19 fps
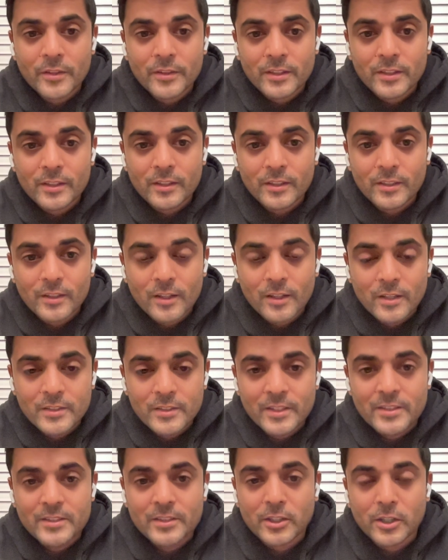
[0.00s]
I think
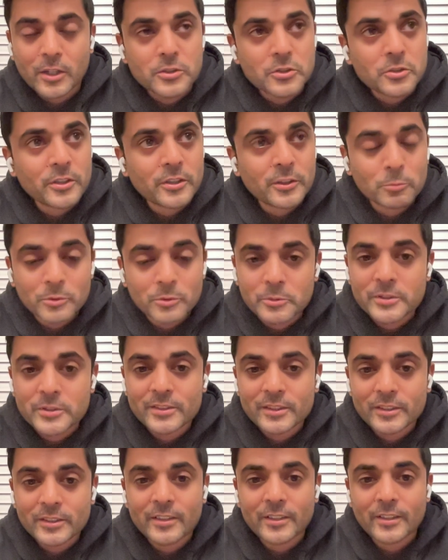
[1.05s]
us as a country, we're
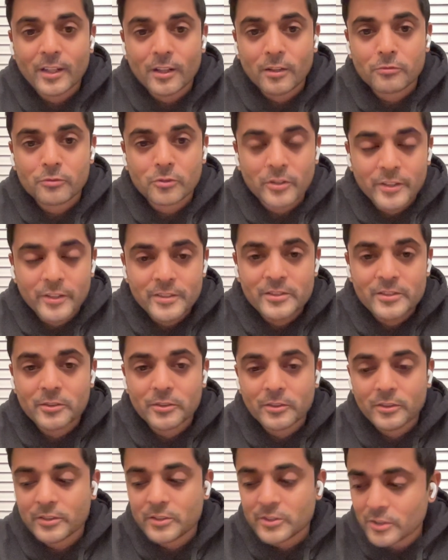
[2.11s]
resilient. Californians
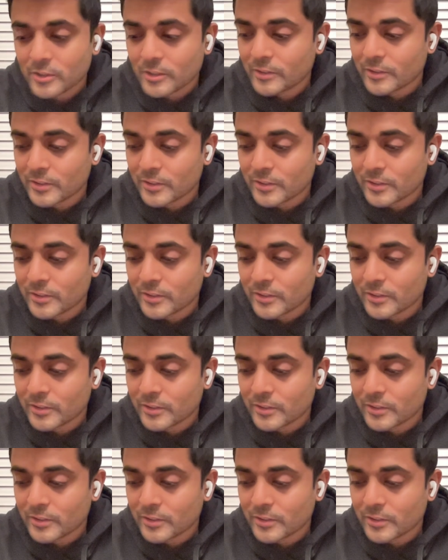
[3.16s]
are,